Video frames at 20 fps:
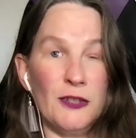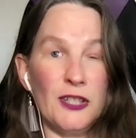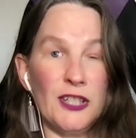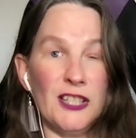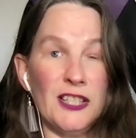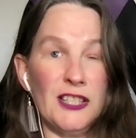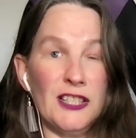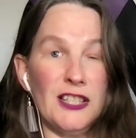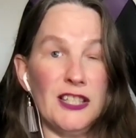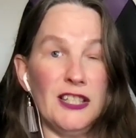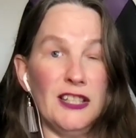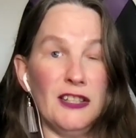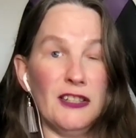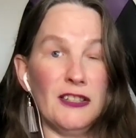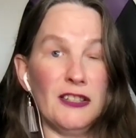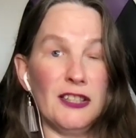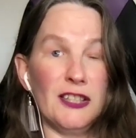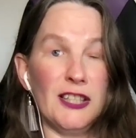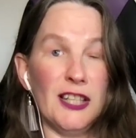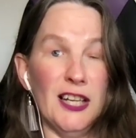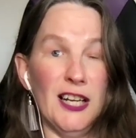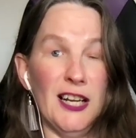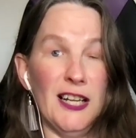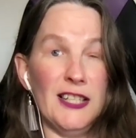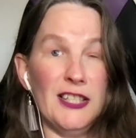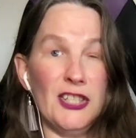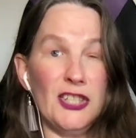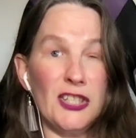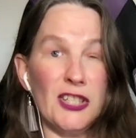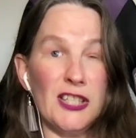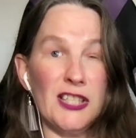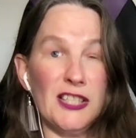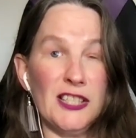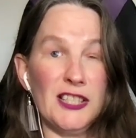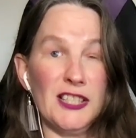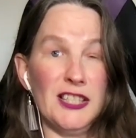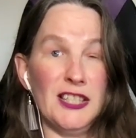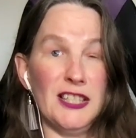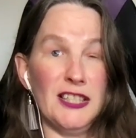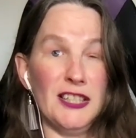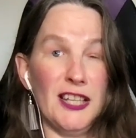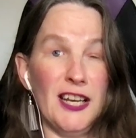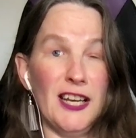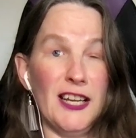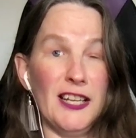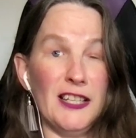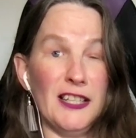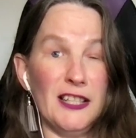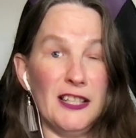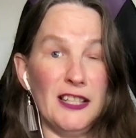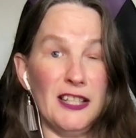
trusting your gut, trusting that,